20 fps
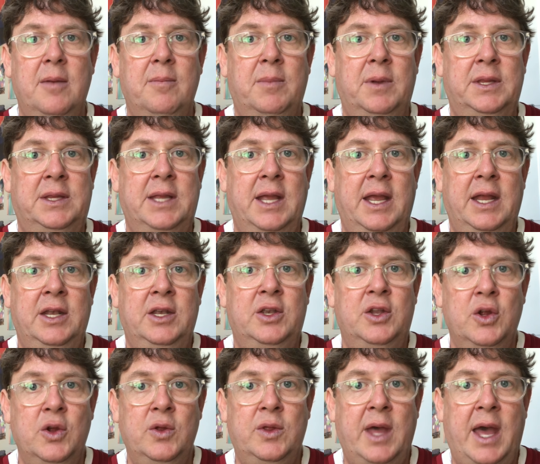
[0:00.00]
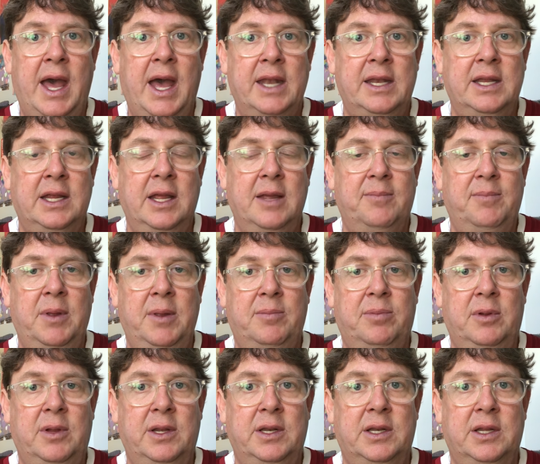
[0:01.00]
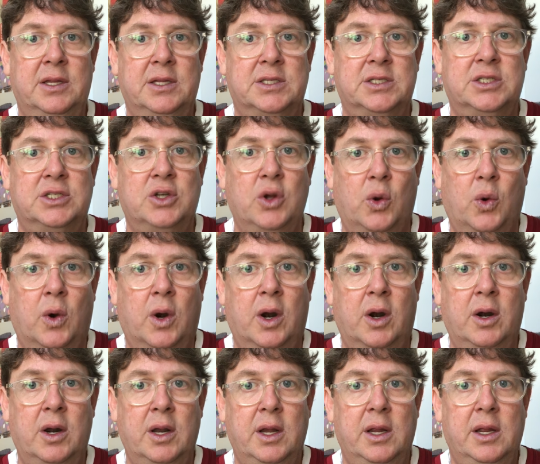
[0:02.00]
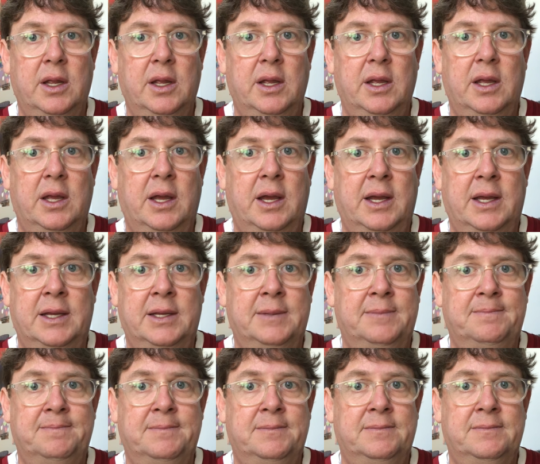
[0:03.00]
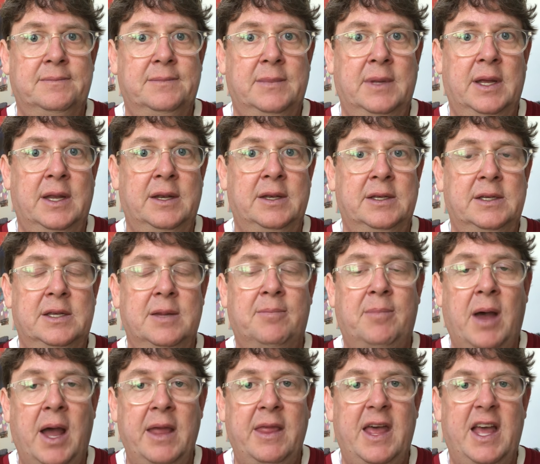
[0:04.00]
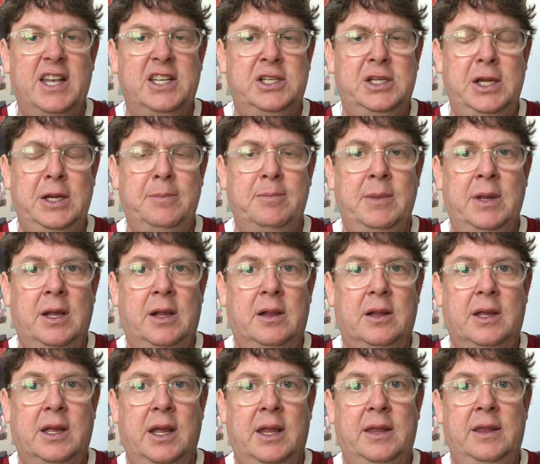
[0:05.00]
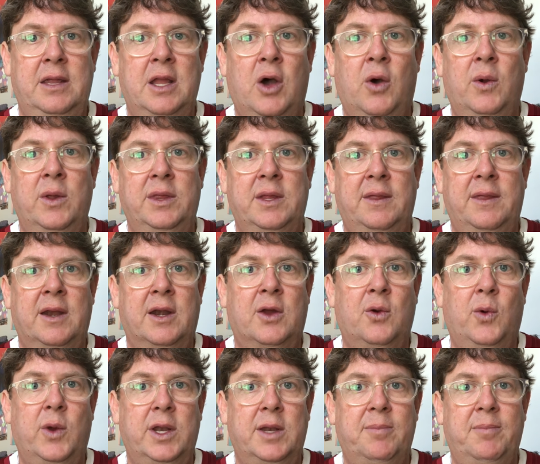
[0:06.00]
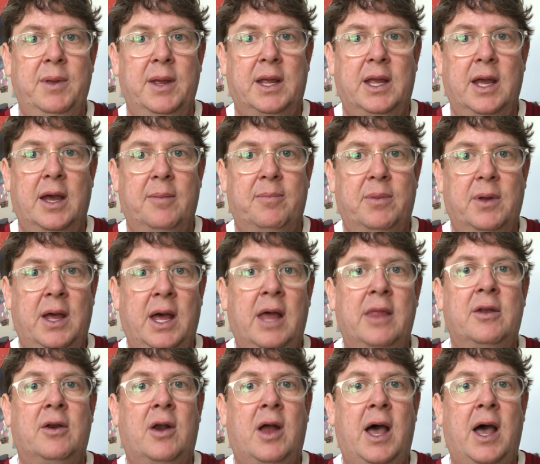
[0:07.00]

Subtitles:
But they do that to get people into the store and to buy that cheap milk, and knowing that they're going to pick up other